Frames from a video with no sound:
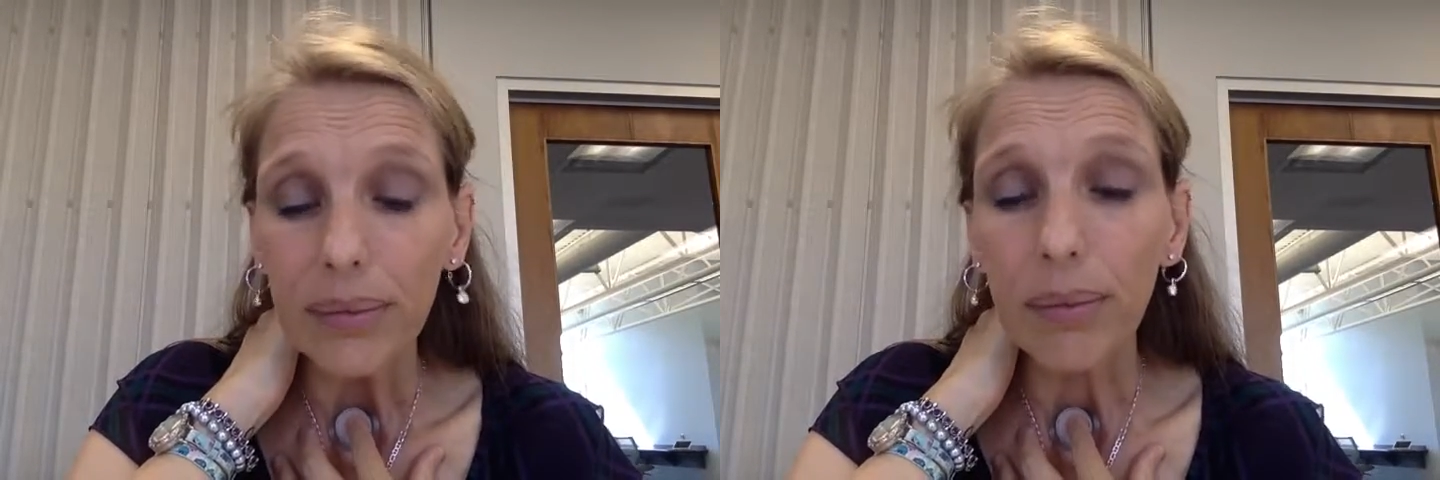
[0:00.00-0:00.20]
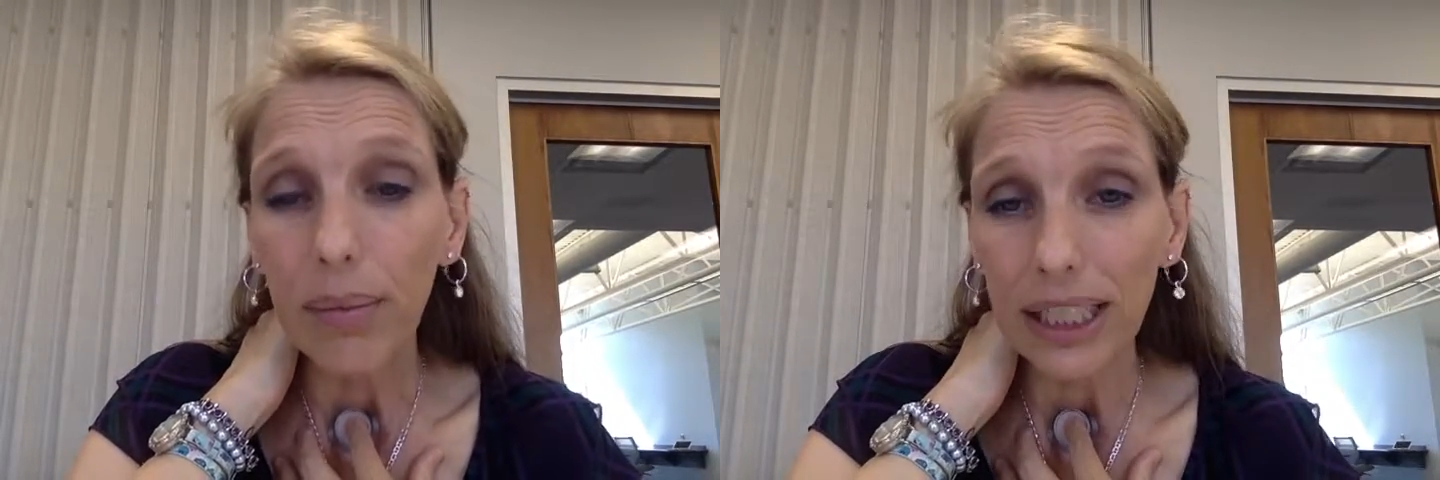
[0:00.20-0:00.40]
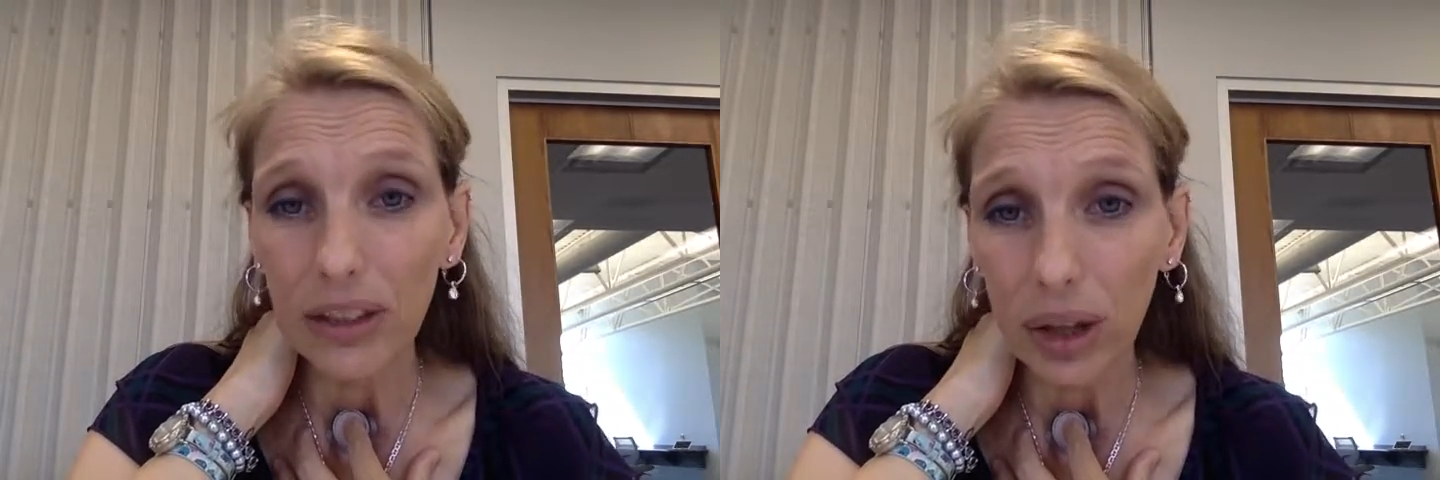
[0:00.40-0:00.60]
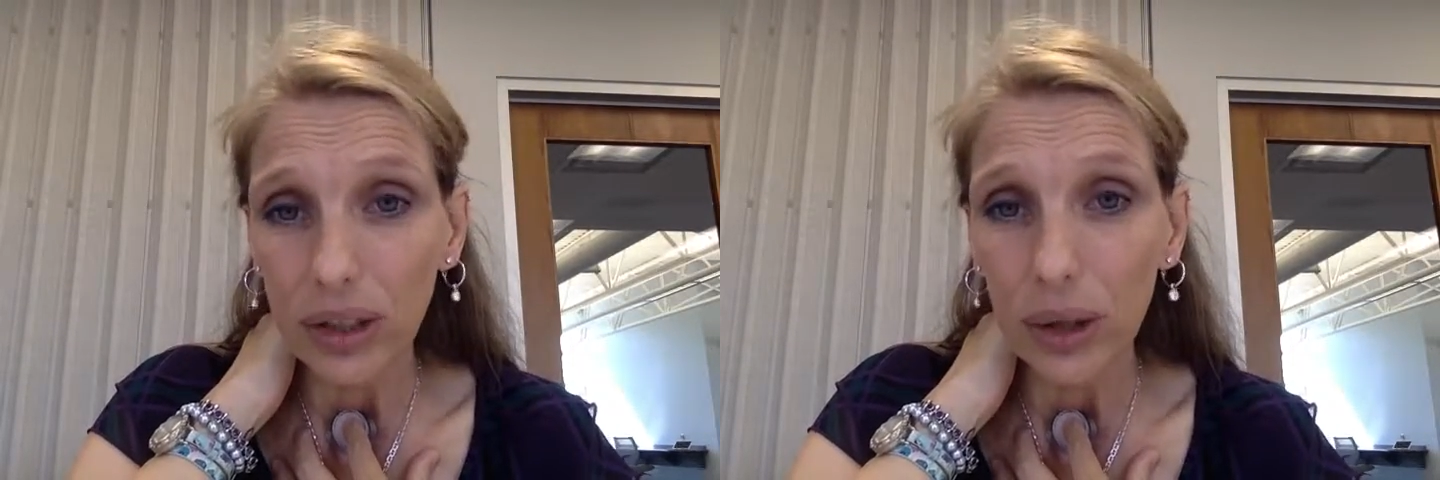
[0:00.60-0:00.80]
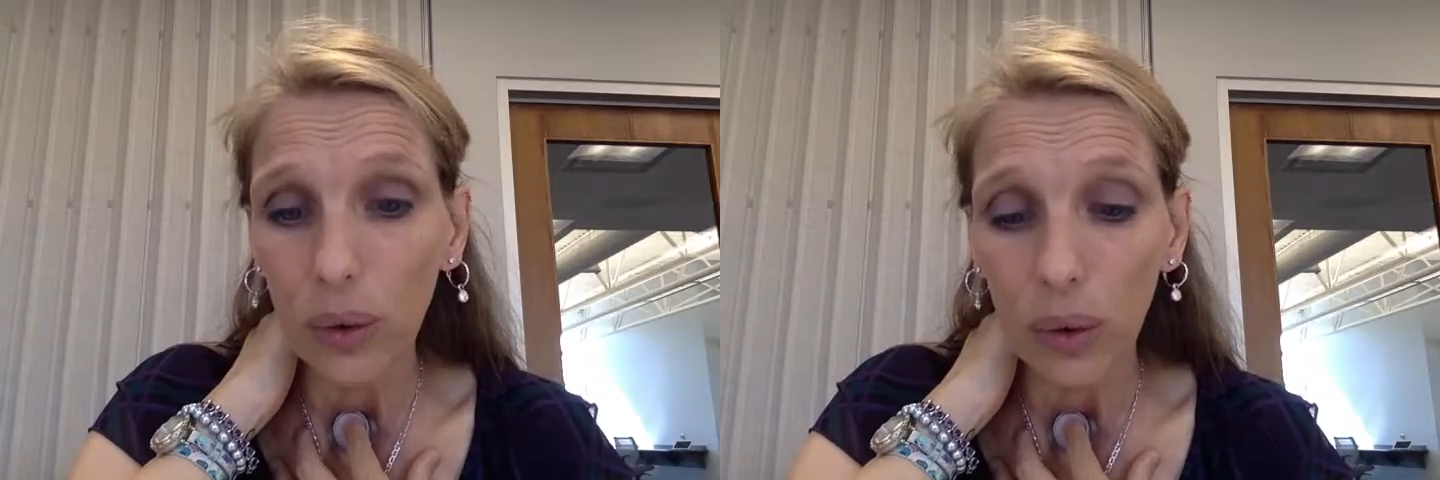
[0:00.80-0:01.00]
My
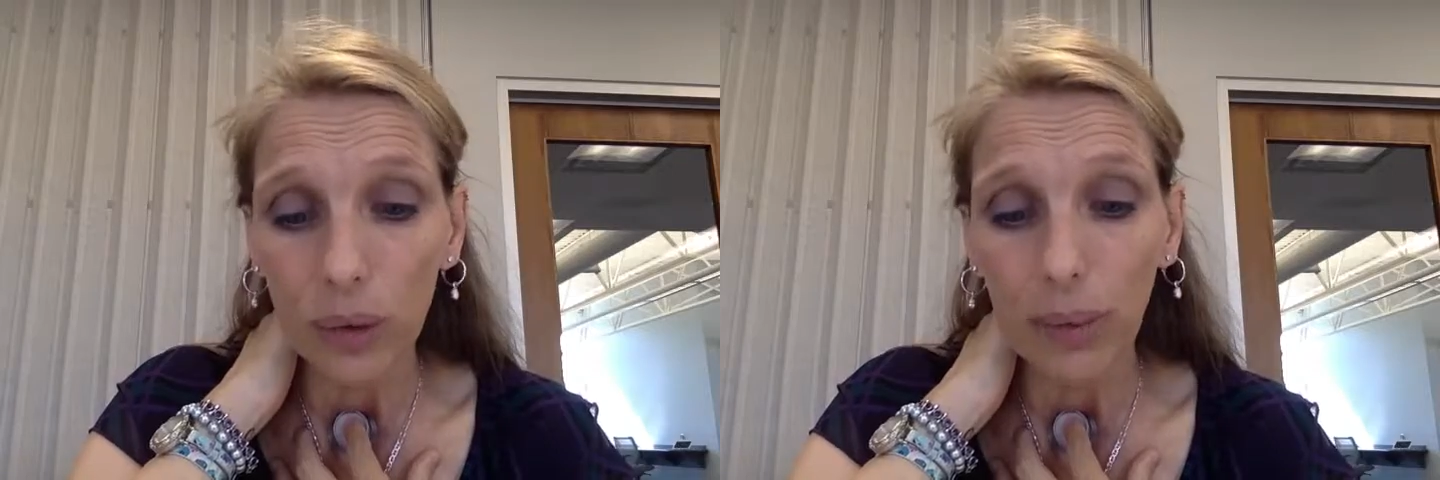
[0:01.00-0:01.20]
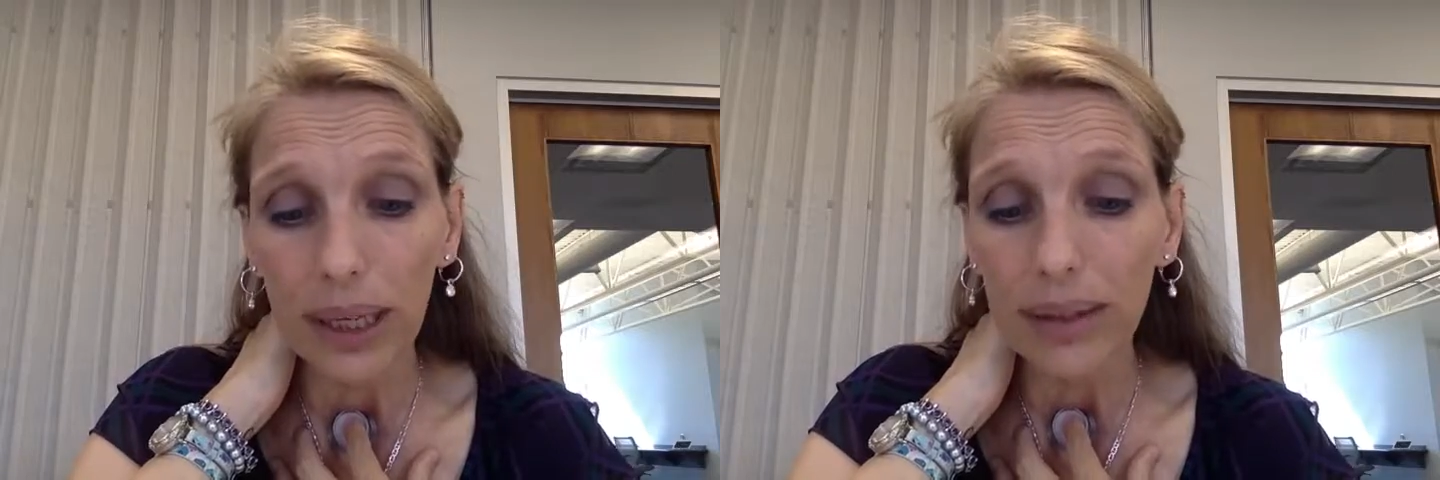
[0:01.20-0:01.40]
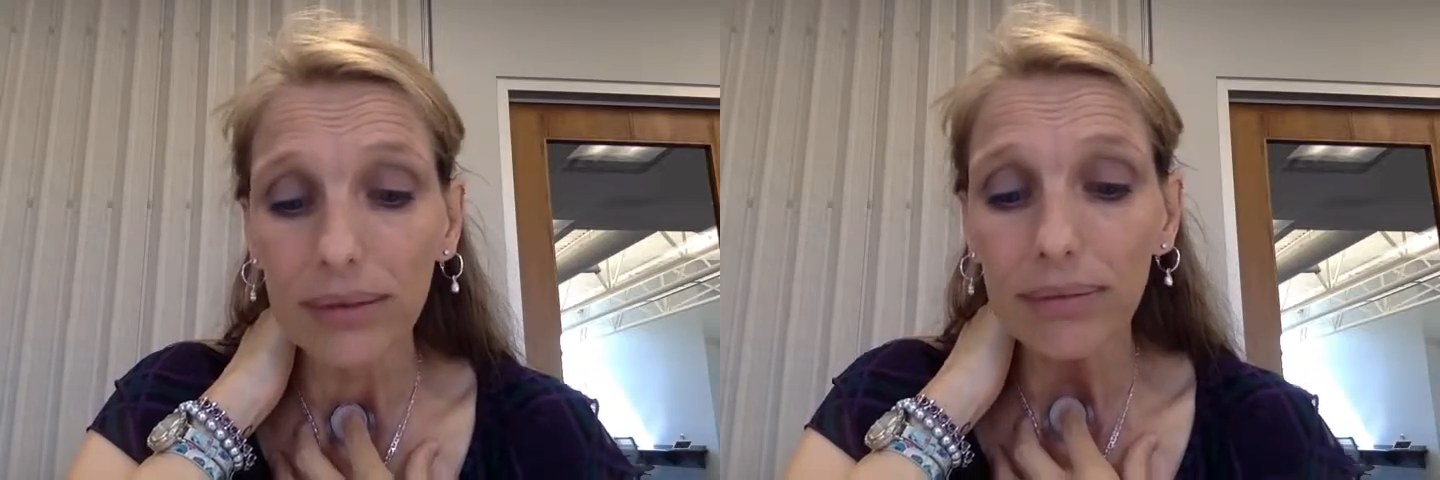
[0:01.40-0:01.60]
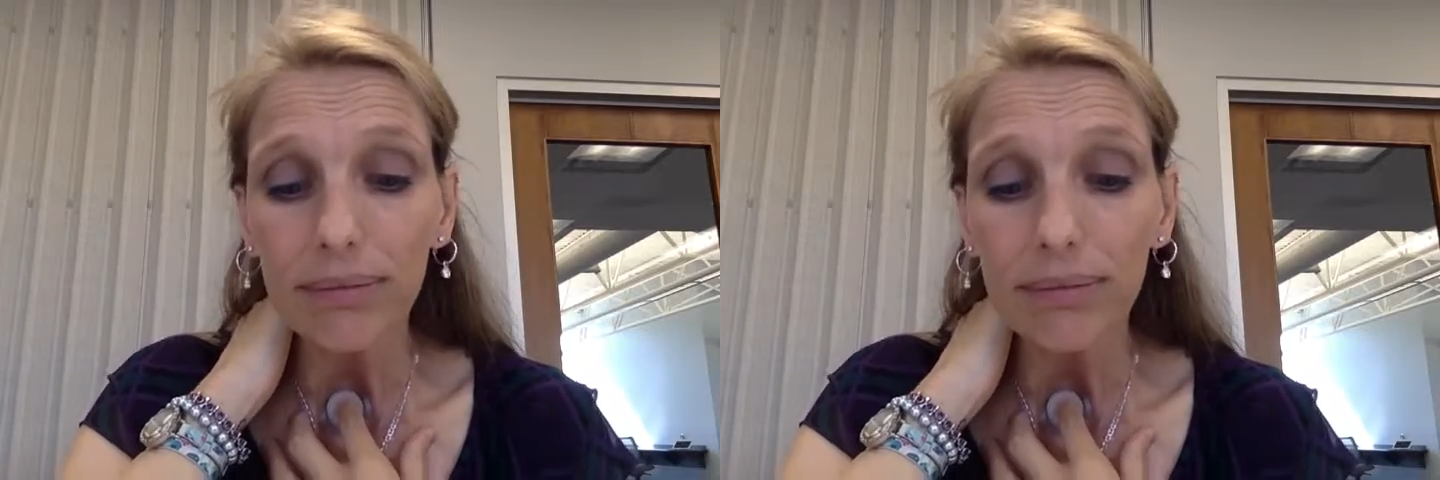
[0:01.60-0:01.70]
doctor called me